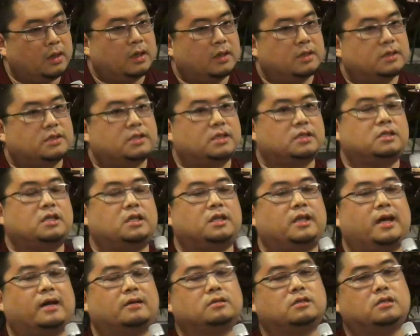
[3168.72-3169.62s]

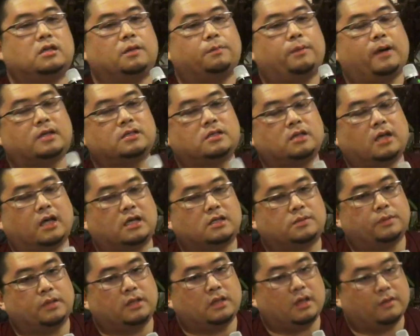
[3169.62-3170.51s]
60,000 deposit
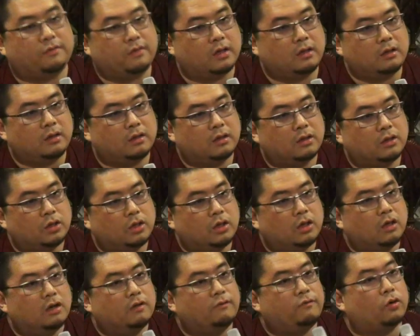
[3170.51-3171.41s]
has been given.
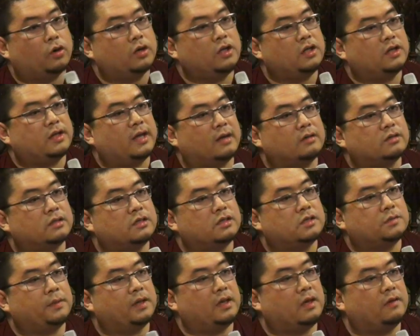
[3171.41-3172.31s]
40,000
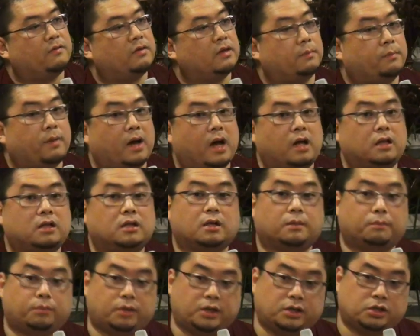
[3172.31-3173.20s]
is to be given upon
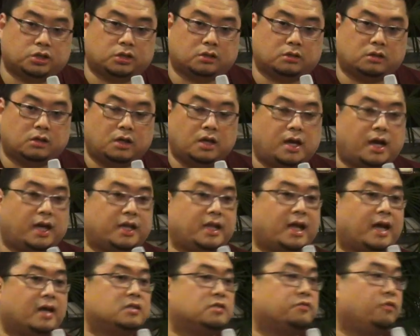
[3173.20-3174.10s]
completion. And
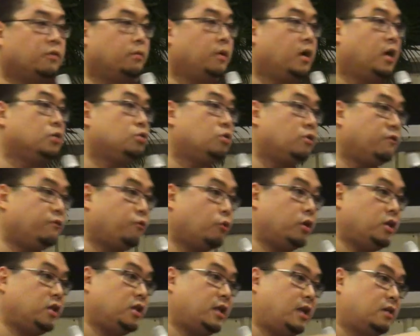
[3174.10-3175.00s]
that is from
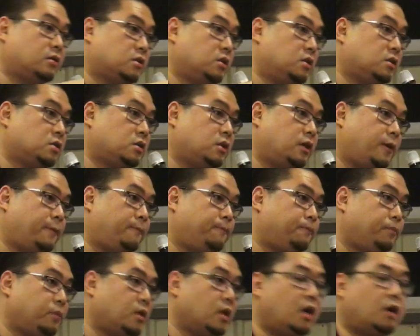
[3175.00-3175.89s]
140,000, isn't it?
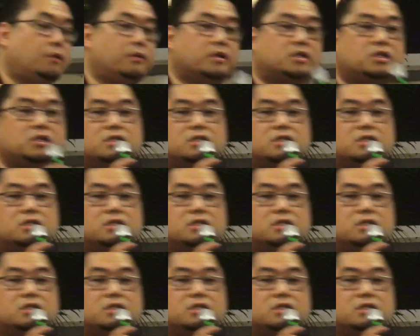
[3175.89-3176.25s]
Originally